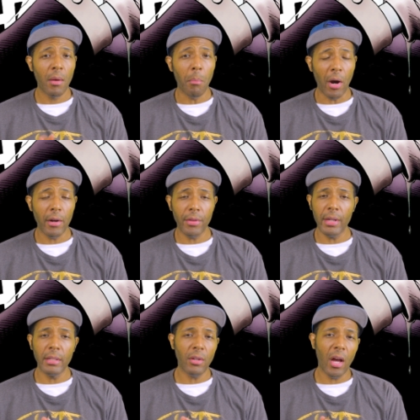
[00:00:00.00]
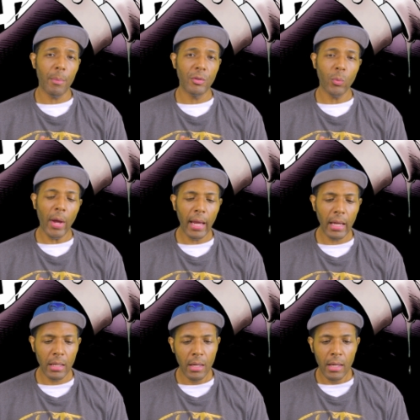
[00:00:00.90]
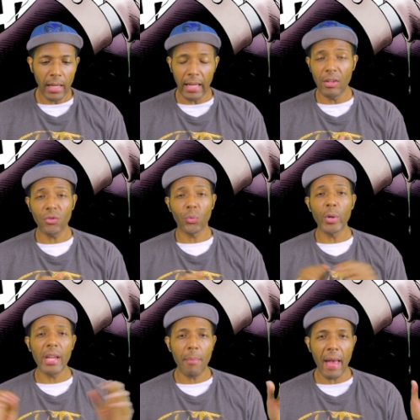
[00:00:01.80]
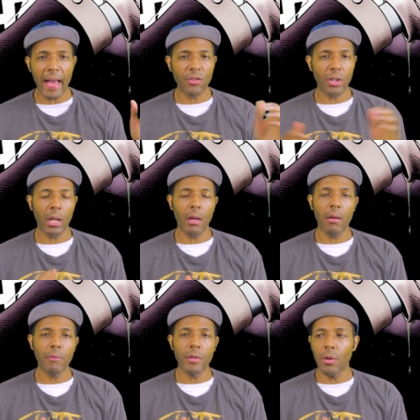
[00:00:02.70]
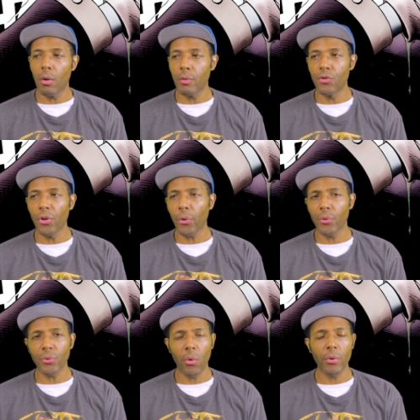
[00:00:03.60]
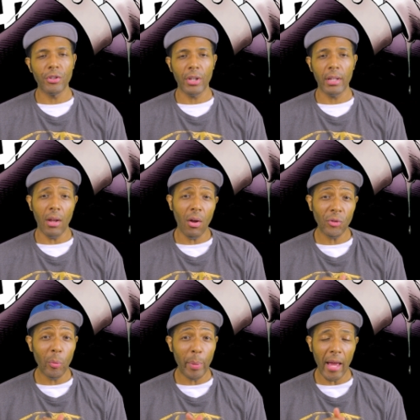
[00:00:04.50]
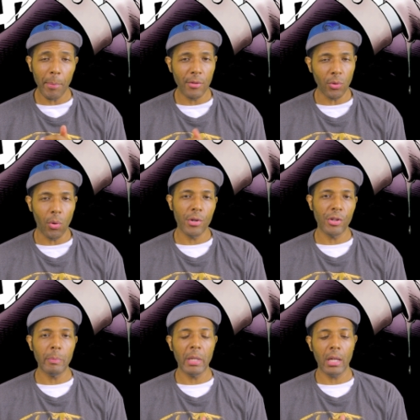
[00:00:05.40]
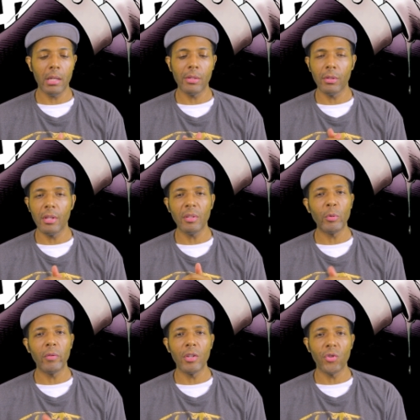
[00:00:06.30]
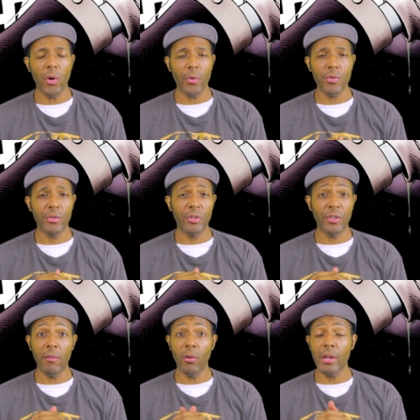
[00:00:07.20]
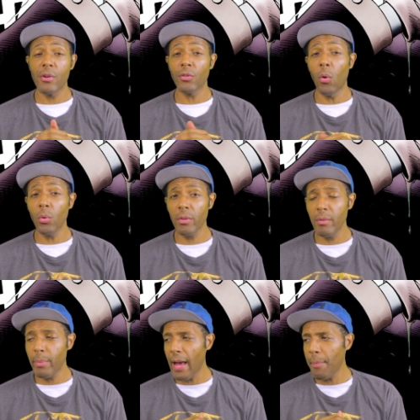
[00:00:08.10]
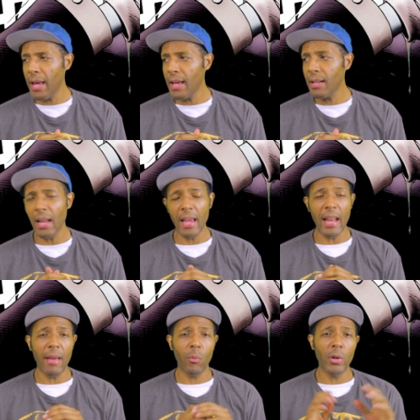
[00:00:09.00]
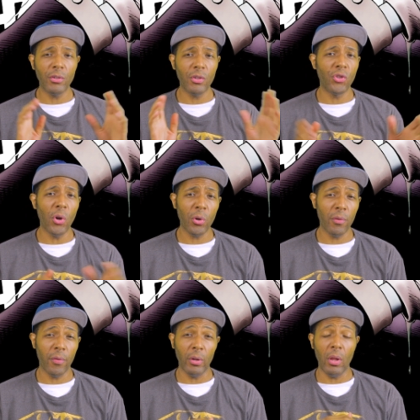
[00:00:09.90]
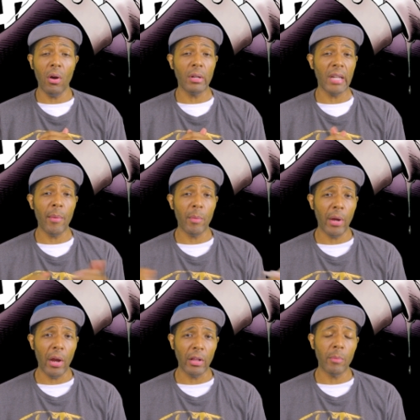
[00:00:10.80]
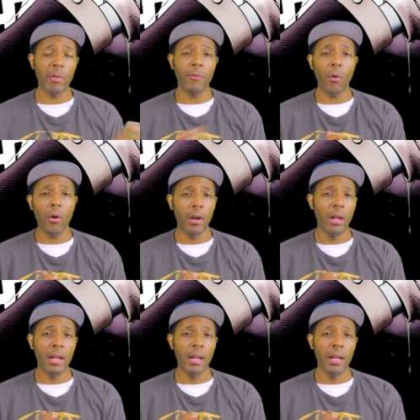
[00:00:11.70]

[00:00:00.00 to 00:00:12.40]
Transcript: Martha and Thomas Wayne, in this reimagining of, you know, the Joker's origin and also Batman's origin because in this movie, Joker's several years older than Batman and ha- was the Joker for a long time, apparently, before